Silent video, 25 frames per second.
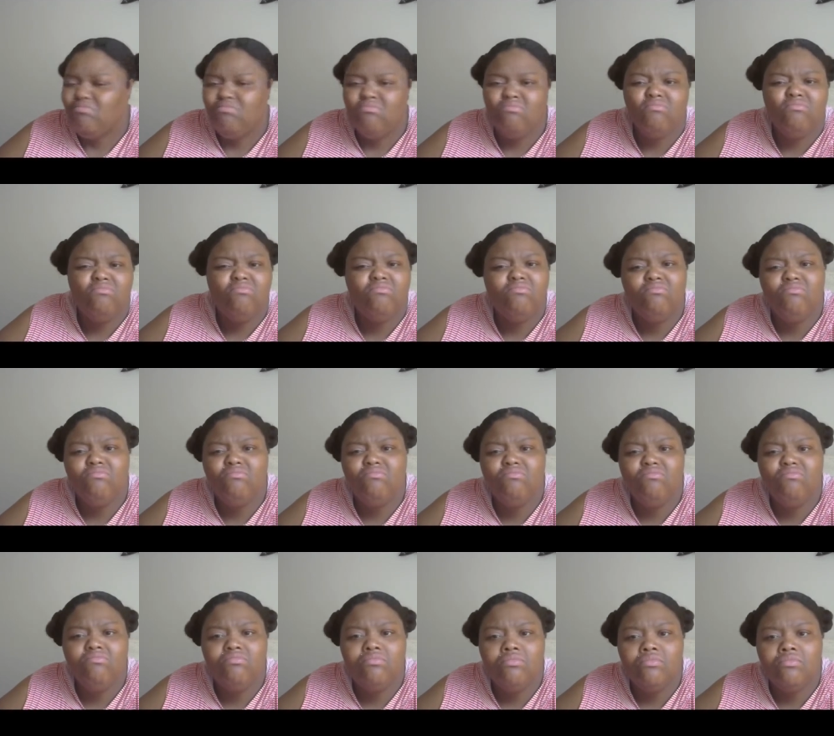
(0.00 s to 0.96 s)

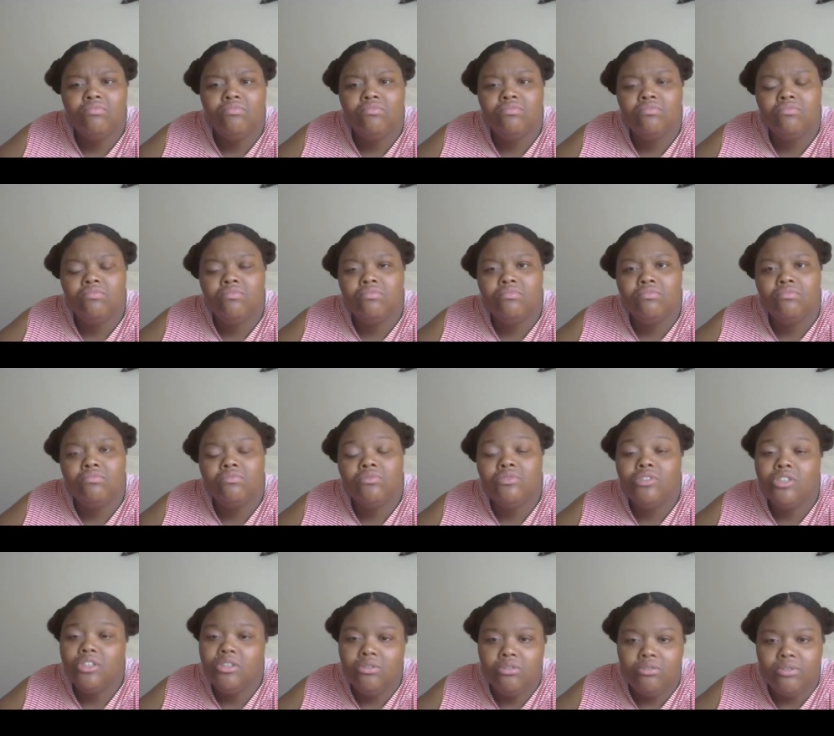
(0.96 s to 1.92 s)
mm,
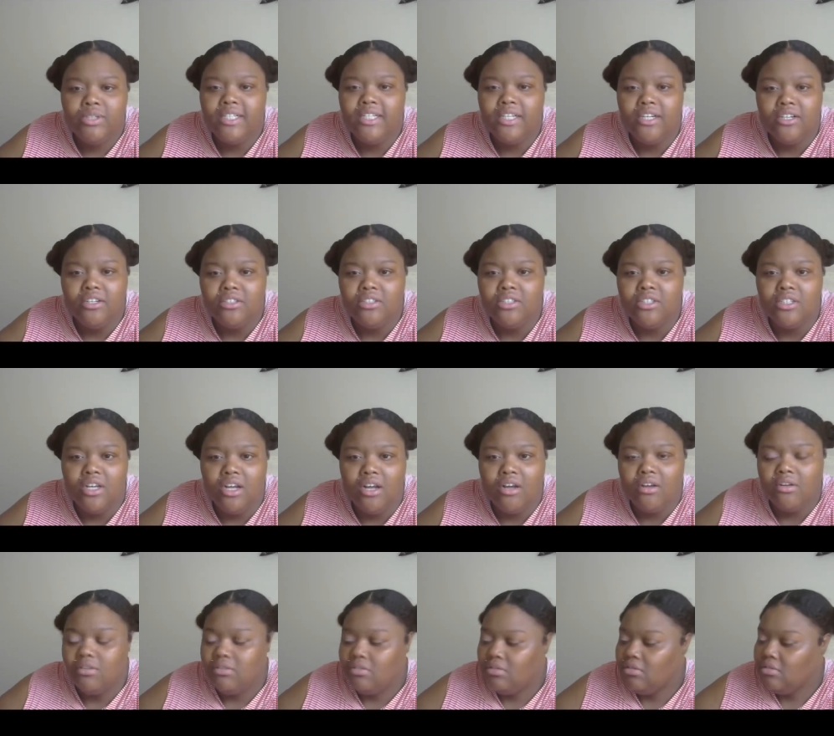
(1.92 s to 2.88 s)
two, three years
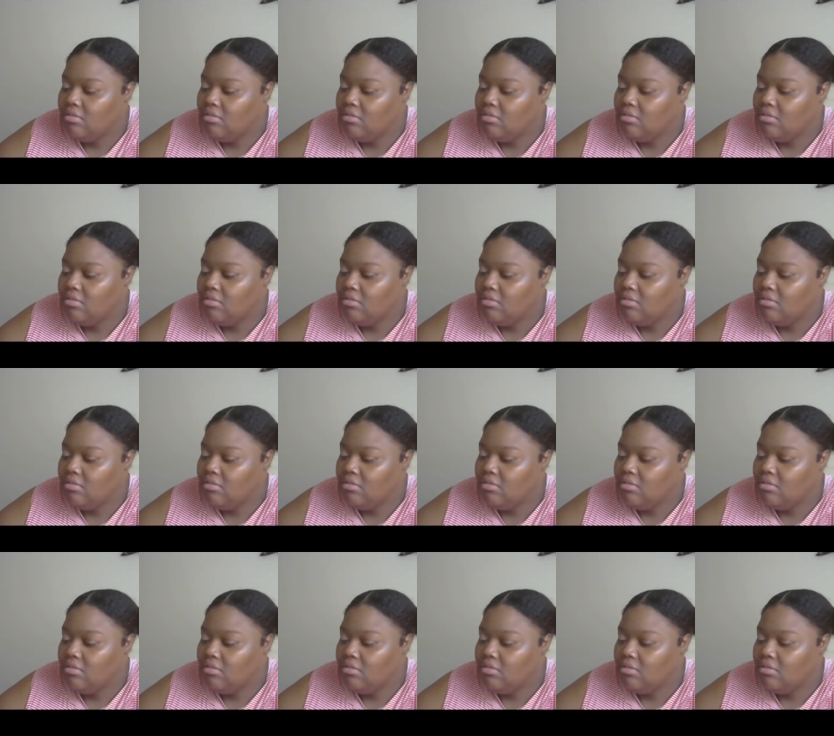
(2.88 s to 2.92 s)
ago.